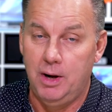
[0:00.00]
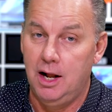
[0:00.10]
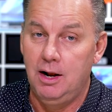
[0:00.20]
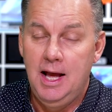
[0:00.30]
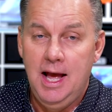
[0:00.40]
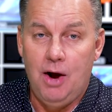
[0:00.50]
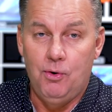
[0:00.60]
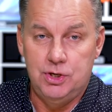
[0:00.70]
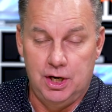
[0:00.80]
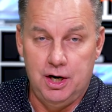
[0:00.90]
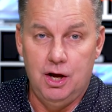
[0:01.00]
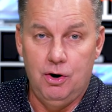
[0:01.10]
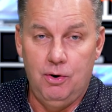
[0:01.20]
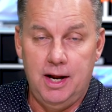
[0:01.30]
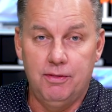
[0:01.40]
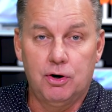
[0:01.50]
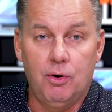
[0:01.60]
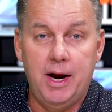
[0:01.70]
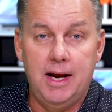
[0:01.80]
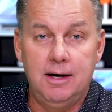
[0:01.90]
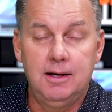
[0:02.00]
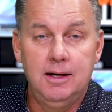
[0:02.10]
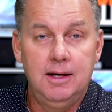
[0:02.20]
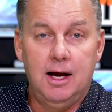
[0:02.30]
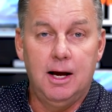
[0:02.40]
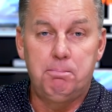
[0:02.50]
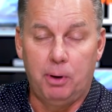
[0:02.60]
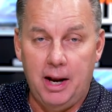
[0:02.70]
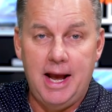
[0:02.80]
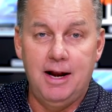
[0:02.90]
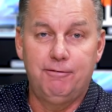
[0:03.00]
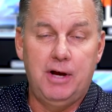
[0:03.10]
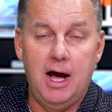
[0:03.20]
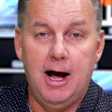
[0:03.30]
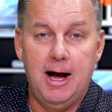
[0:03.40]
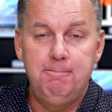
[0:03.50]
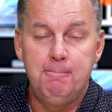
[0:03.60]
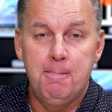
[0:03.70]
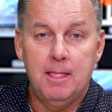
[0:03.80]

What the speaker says: Well, I want you to know in the grand plan of God,